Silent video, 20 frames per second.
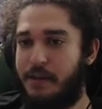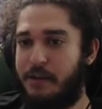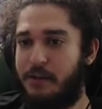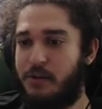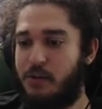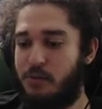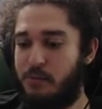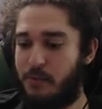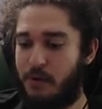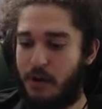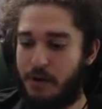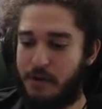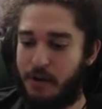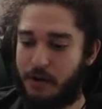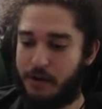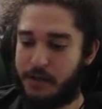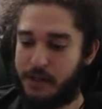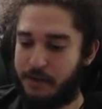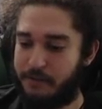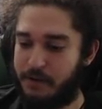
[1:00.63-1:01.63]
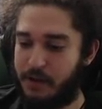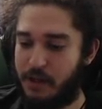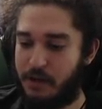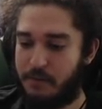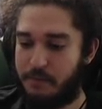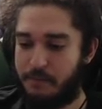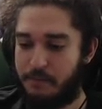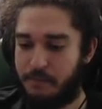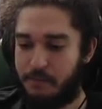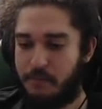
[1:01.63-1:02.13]
Doom, Conductivity.
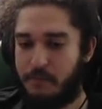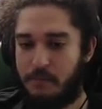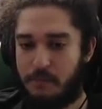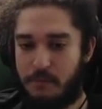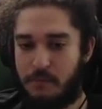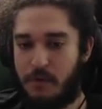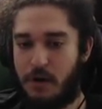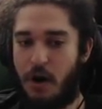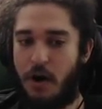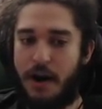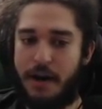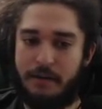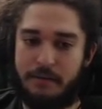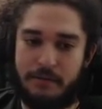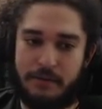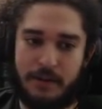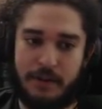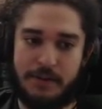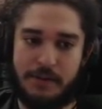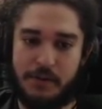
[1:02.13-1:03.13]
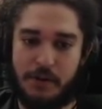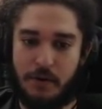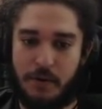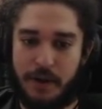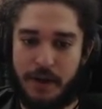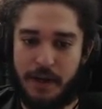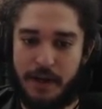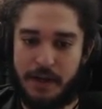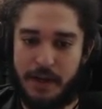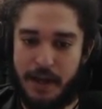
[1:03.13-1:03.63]
Alright, let's go
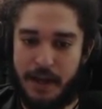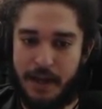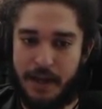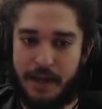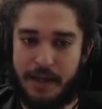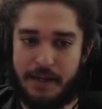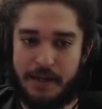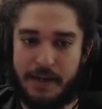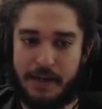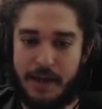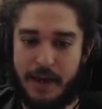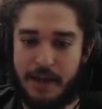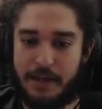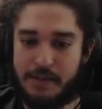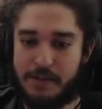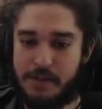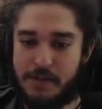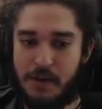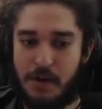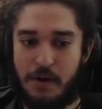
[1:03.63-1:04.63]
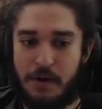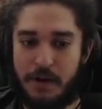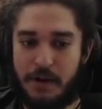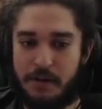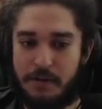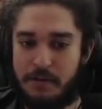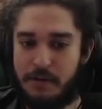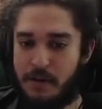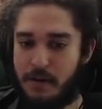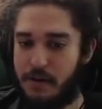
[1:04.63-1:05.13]
ahead and get
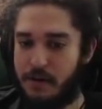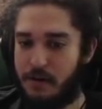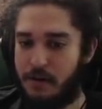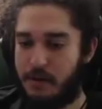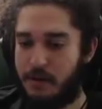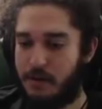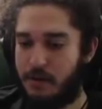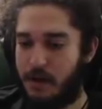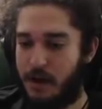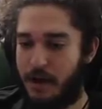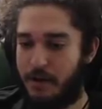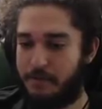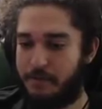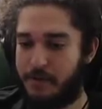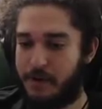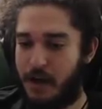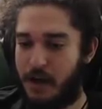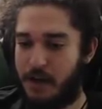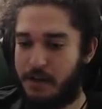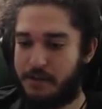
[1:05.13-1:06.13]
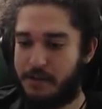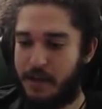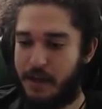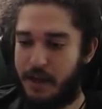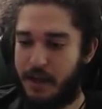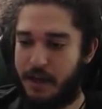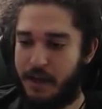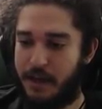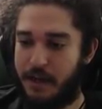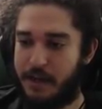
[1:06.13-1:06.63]
started. I've got
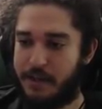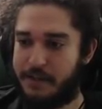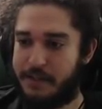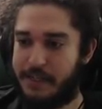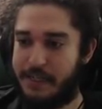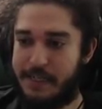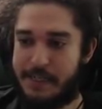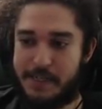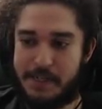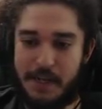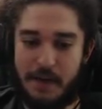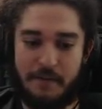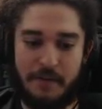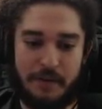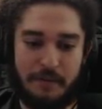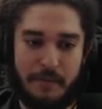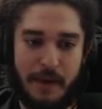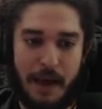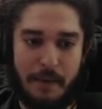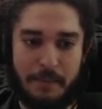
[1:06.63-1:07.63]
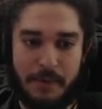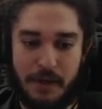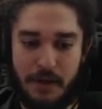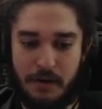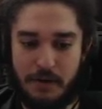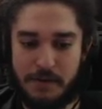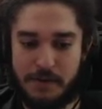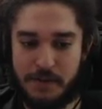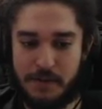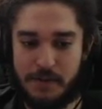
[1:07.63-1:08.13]
a T seven map
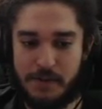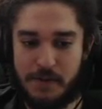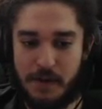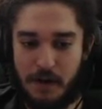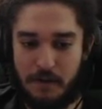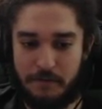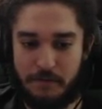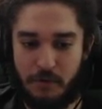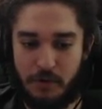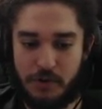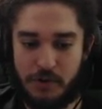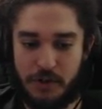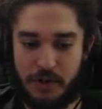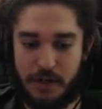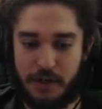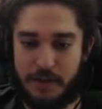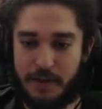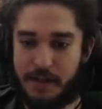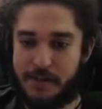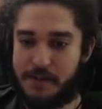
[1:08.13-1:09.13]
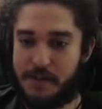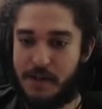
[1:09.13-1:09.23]
here, since unfortunately that's the